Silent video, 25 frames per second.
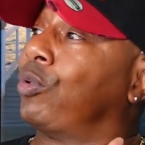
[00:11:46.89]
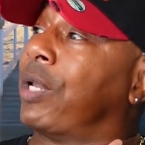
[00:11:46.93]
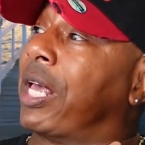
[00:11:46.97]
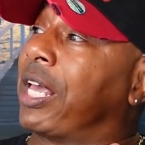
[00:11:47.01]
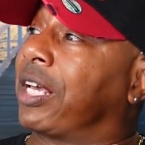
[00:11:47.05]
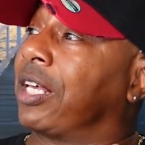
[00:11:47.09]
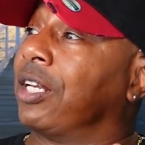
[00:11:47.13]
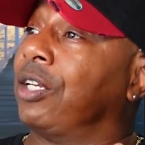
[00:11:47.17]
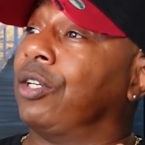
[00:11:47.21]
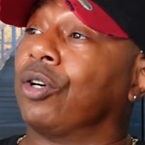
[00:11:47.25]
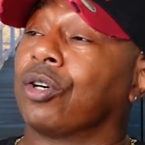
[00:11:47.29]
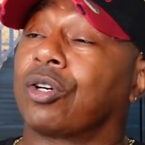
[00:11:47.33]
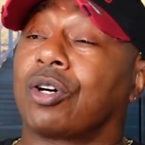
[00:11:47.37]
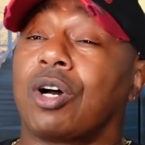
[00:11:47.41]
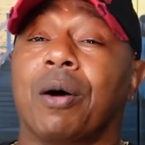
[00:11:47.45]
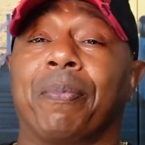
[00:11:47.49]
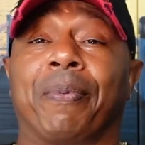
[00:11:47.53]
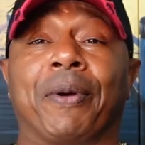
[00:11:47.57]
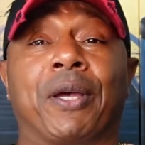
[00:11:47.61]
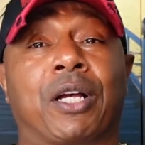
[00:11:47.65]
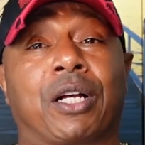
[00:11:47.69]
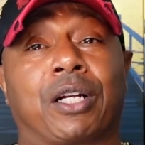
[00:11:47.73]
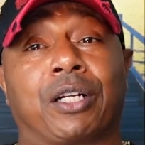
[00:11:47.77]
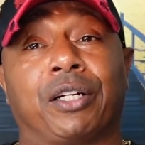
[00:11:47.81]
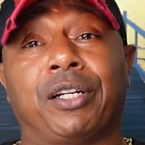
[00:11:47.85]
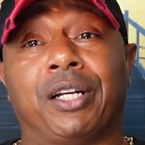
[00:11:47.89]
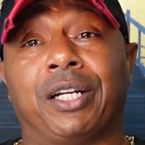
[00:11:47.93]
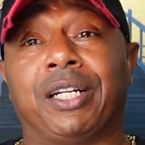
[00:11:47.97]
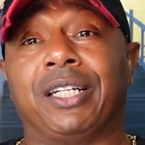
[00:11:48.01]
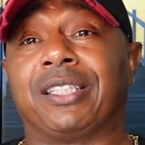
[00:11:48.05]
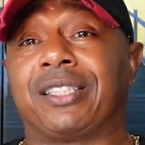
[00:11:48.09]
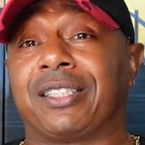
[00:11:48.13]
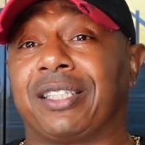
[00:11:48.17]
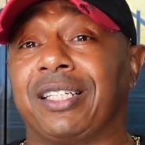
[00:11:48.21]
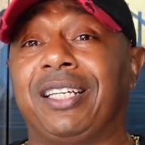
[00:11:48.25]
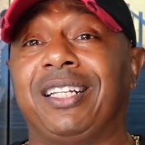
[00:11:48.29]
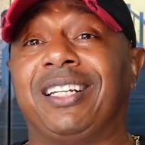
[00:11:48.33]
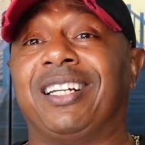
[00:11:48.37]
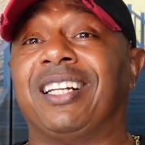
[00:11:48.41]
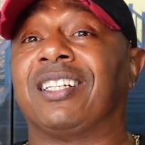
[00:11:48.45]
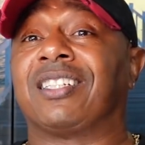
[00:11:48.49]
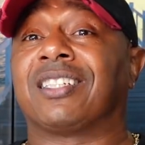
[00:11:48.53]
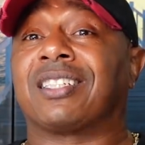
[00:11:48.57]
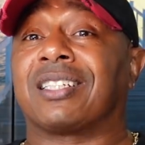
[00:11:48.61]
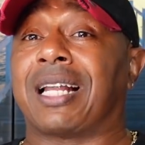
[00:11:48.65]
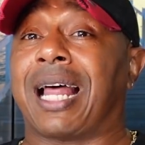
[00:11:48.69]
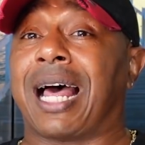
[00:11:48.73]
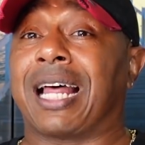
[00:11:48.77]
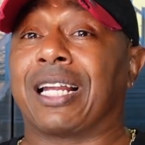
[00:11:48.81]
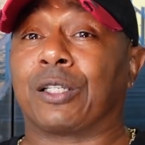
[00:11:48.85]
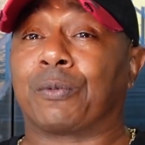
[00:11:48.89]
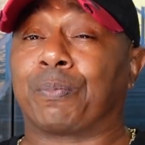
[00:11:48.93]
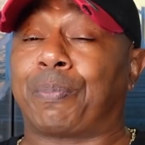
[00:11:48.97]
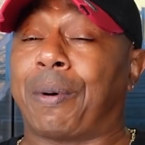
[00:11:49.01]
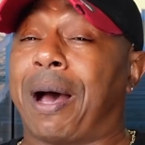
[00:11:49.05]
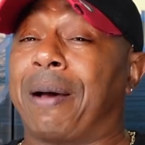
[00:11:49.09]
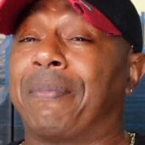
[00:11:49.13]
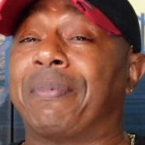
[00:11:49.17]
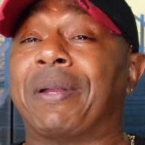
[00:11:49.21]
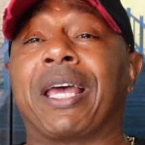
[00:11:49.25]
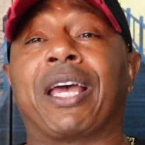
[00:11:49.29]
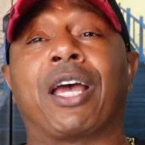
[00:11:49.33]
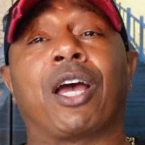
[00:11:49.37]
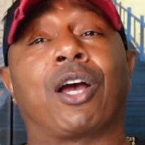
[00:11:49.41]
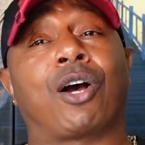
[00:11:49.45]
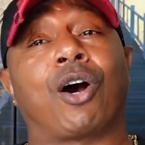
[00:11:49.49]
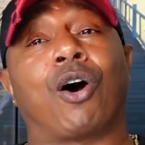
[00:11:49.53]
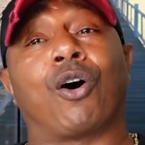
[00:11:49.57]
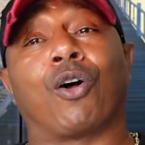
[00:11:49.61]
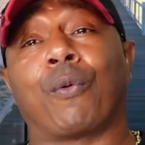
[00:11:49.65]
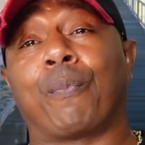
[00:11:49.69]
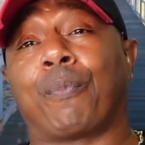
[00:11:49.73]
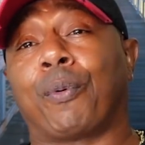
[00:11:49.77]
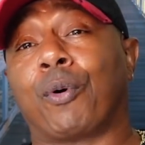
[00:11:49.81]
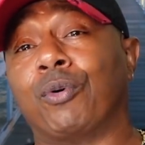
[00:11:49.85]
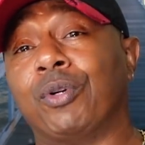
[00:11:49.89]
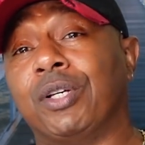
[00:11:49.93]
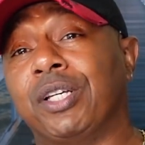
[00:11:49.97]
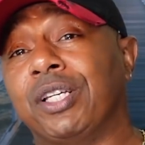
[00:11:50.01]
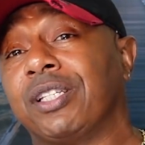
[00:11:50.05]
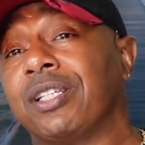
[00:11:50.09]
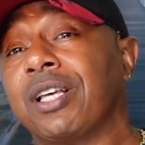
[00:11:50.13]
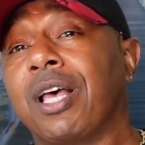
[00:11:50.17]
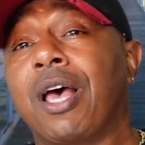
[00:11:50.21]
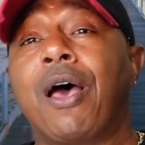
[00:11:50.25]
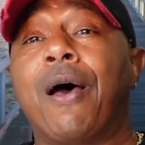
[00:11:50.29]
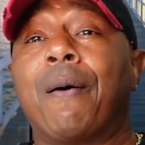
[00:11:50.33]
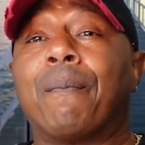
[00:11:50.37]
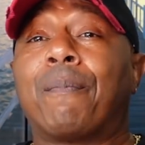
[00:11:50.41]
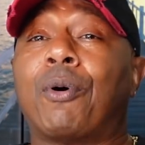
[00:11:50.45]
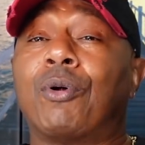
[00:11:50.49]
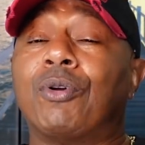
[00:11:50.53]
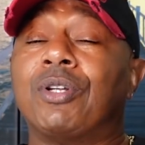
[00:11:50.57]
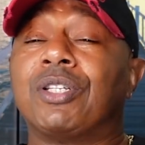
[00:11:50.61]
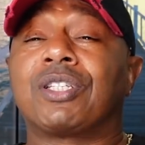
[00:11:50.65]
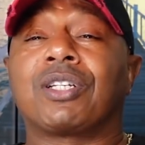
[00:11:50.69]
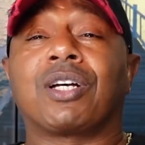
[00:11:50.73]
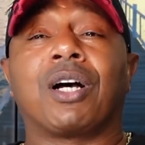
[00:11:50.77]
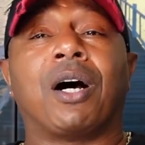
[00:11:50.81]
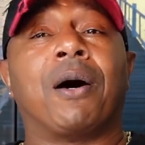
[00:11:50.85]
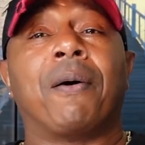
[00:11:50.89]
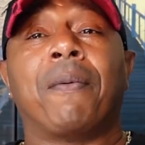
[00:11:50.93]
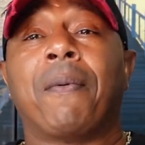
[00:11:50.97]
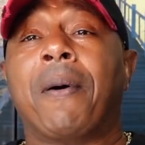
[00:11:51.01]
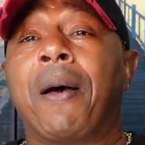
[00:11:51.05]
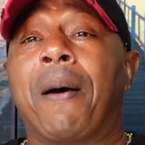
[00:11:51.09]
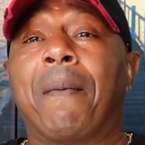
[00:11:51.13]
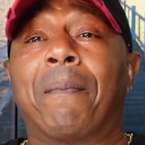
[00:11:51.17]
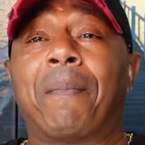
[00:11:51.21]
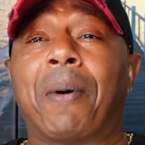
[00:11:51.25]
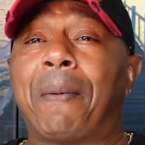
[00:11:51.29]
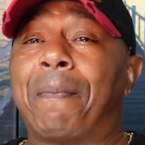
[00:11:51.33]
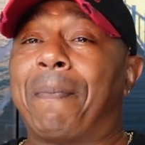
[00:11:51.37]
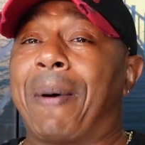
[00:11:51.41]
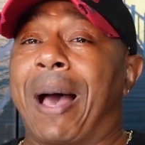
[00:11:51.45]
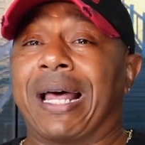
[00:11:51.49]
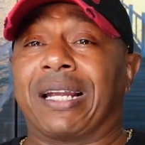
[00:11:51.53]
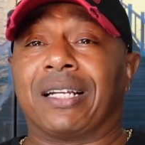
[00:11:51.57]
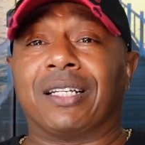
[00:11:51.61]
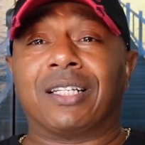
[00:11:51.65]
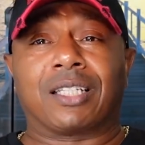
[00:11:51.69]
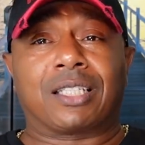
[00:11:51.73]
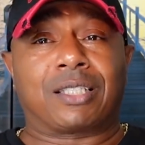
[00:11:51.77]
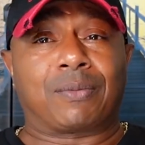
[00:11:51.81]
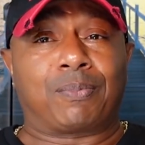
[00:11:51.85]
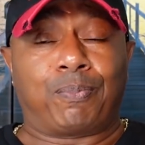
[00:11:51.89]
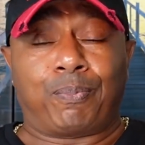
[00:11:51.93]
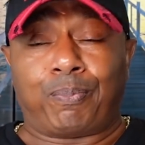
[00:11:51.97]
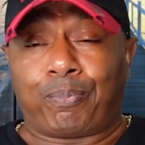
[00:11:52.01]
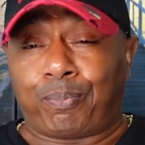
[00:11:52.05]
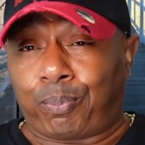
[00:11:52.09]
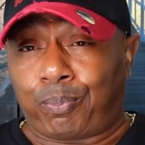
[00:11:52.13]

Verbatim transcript: They can look up and clearly see that the slot is popped. They can call the police. Police come. But by this